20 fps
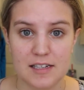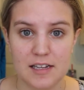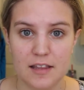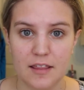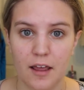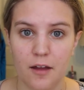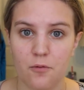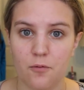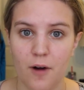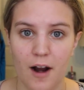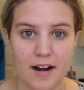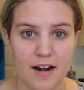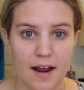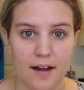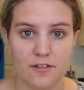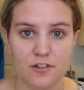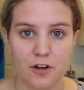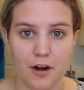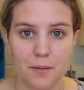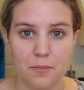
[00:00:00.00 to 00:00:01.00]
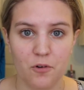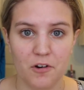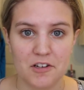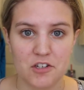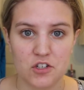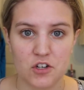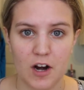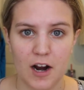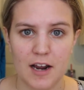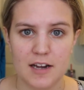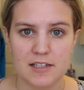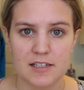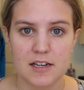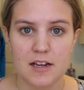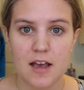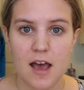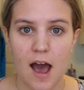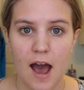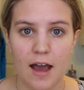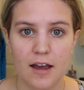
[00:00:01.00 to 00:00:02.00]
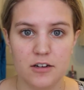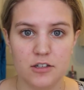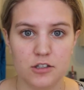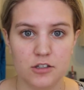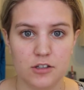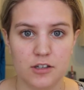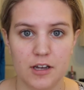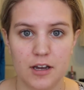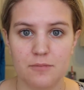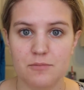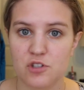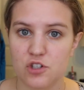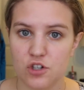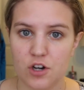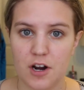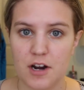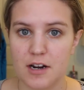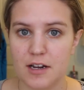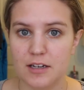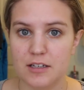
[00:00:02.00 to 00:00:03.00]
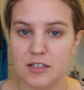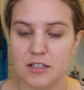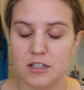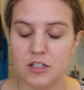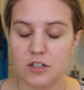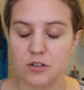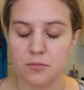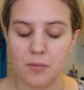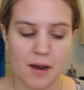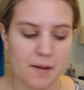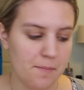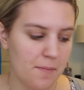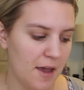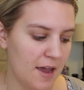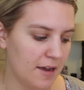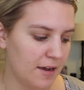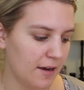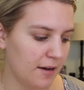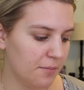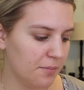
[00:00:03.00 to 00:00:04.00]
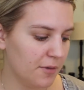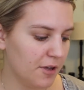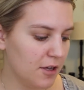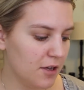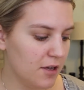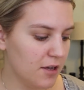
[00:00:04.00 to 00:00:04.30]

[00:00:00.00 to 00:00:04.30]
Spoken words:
and then right after I moisturize I usually come straight in to do my makeup.